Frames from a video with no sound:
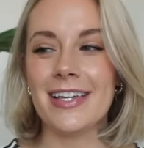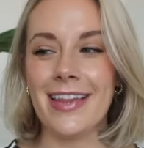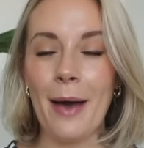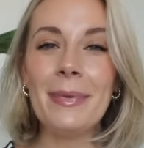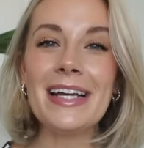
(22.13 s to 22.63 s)
and
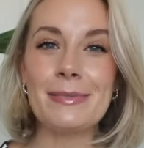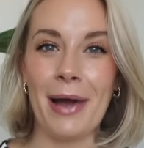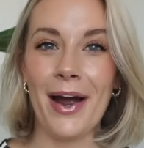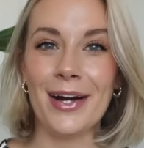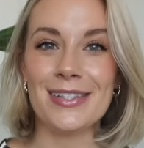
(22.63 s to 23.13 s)
that makes my
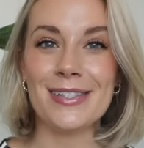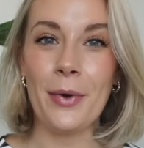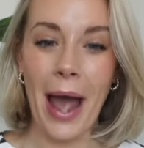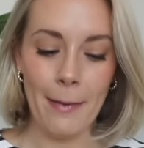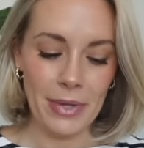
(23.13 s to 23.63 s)
heart so
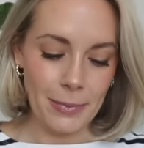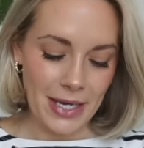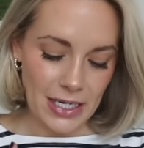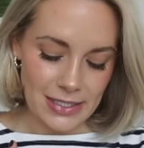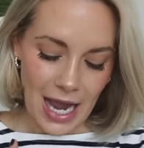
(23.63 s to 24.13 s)
happy
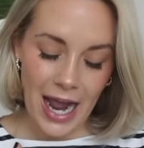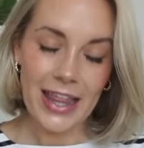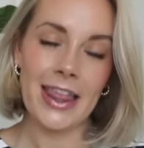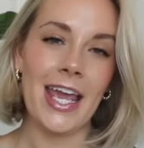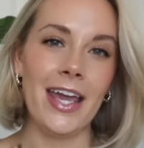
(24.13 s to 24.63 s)
because I
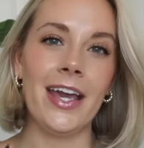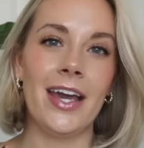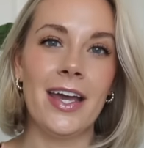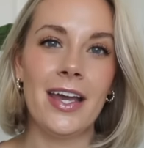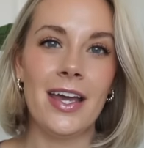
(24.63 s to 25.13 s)

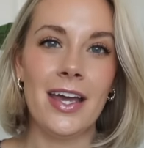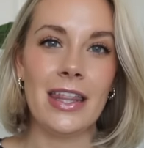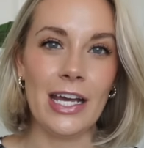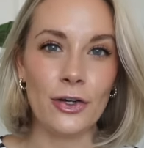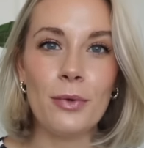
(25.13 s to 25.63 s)
think
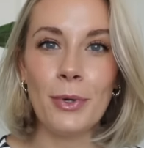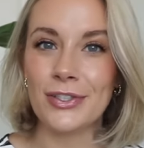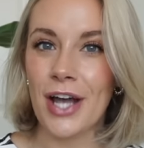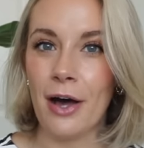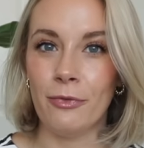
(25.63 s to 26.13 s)
they're the
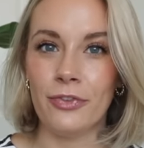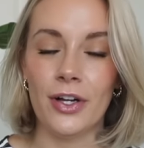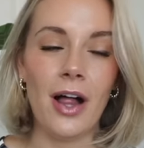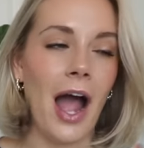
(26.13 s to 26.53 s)
most helpful.